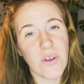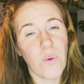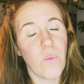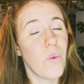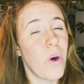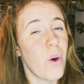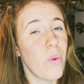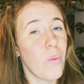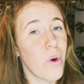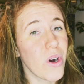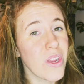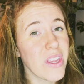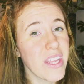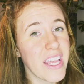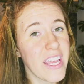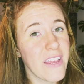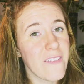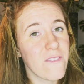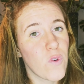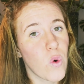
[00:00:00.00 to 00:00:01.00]
what we're
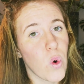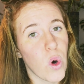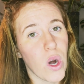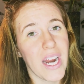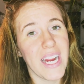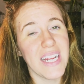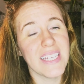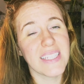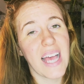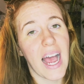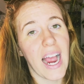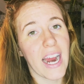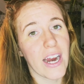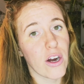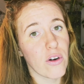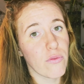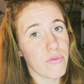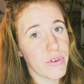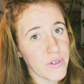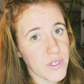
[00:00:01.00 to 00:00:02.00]
looking for is
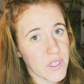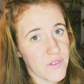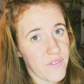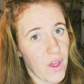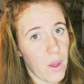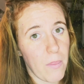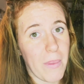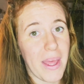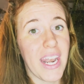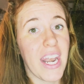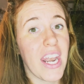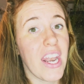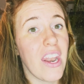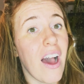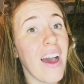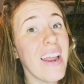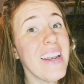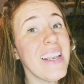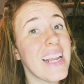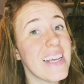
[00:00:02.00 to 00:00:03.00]
higher root development,
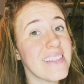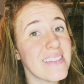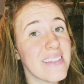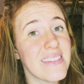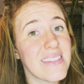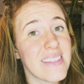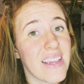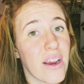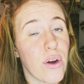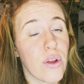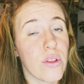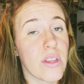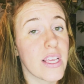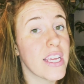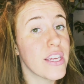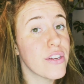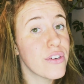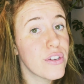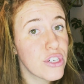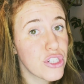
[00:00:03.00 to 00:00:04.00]
not
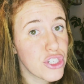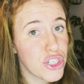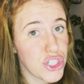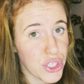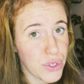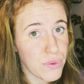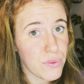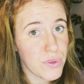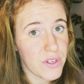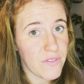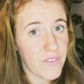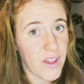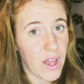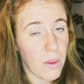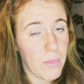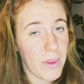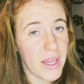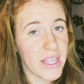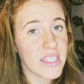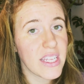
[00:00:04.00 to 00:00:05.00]
necessarily shoot
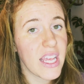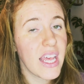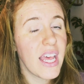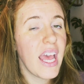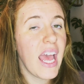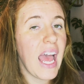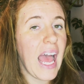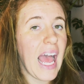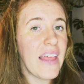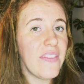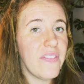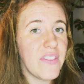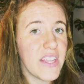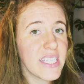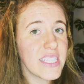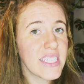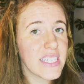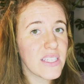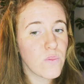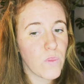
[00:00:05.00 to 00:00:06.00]
development. And
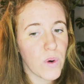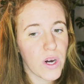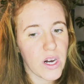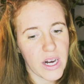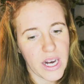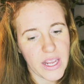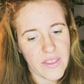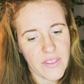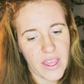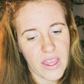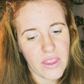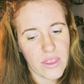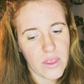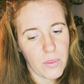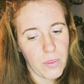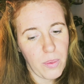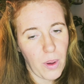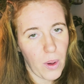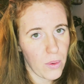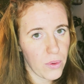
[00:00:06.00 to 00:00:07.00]
this is where I think the
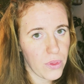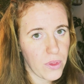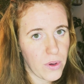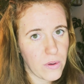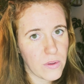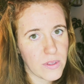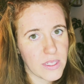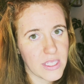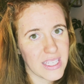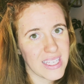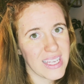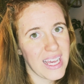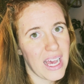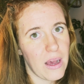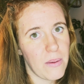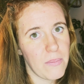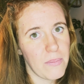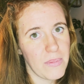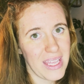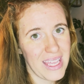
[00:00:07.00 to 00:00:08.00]
pothos
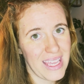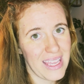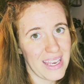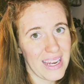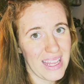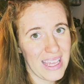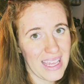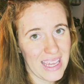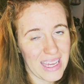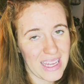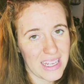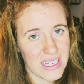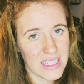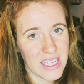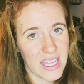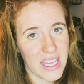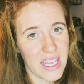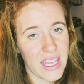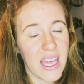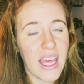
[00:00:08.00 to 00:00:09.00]
come in
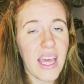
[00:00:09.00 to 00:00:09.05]
handy.